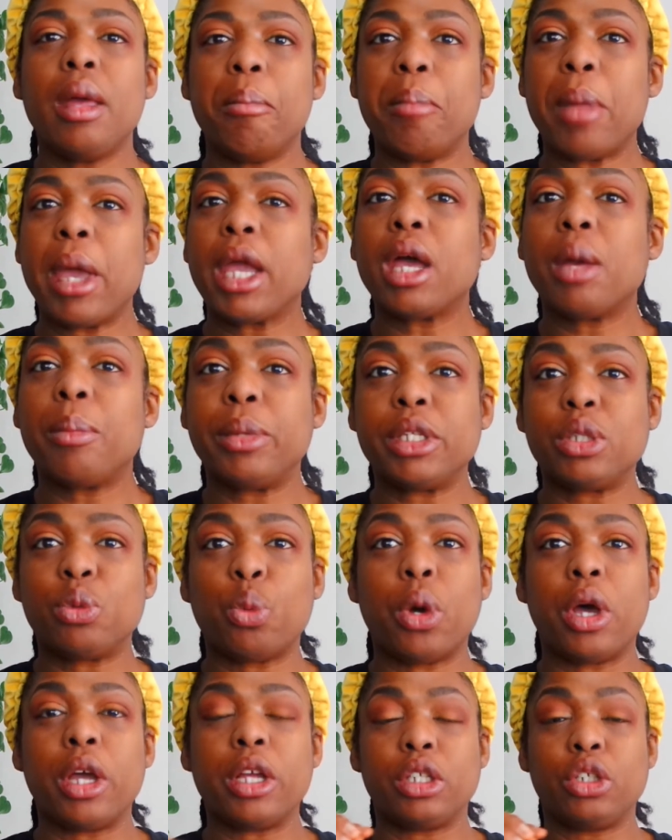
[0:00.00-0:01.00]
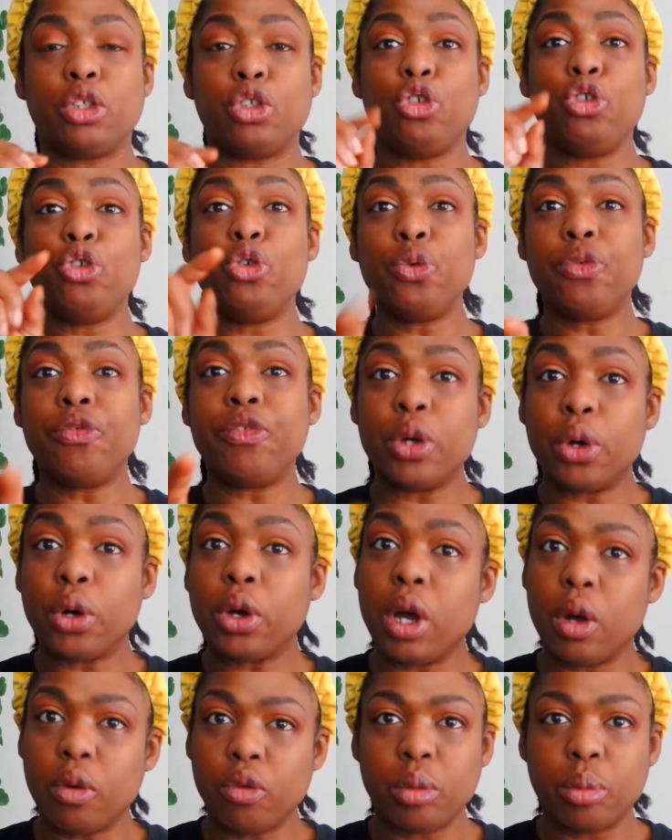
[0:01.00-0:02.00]
Makeup is what you feel
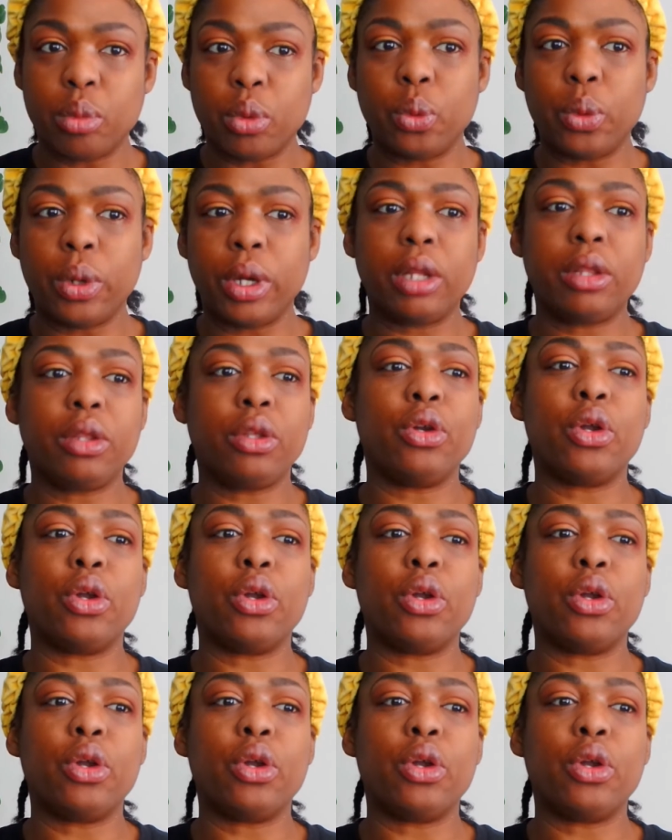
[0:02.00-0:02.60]
comfortable with.